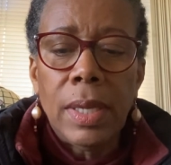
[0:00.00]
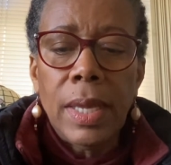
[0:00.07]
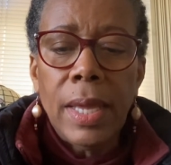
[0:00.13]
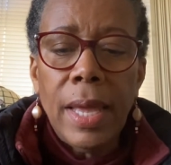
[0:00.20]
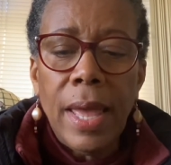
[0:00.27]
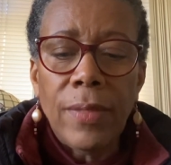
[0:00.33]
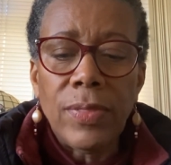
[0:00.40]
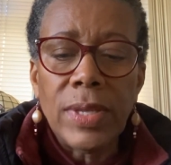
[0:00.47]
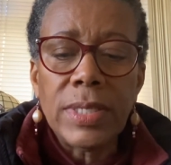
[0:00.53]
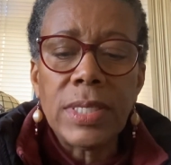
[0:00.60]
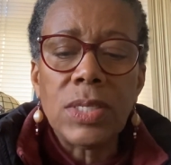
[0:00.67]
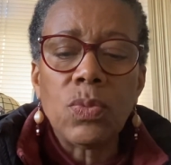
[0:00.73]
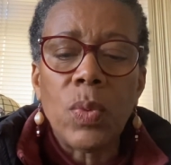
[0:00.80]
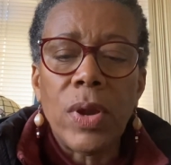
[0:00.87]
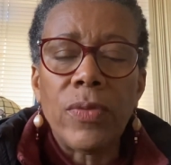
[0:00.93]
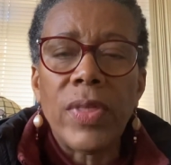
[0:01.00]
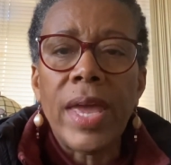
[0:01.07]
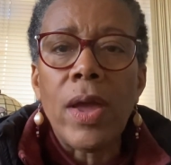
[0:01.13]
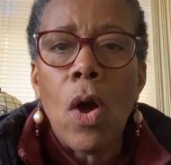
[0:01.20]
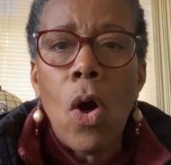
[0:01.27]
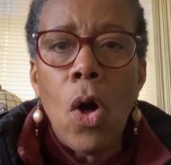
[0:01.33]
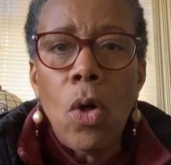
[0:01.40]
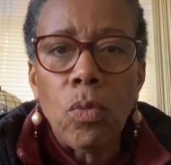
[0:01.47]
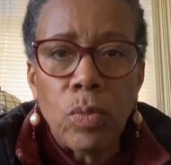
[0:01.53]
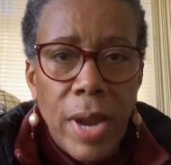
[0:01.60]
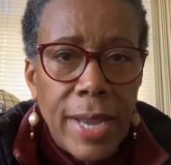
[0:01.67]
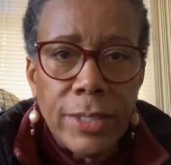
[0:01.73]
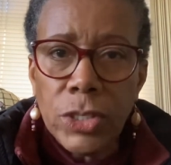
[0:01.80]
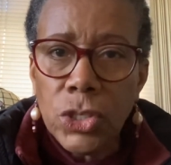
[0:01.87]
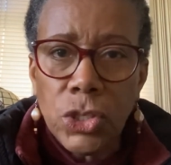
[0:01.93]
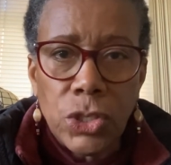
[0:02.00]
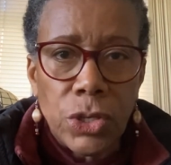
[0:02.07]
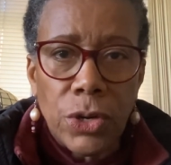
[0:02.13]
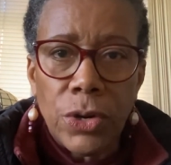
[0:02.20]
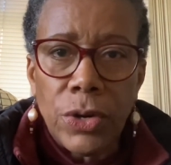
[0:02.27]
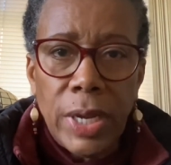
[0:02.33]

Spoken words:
and this is where they all register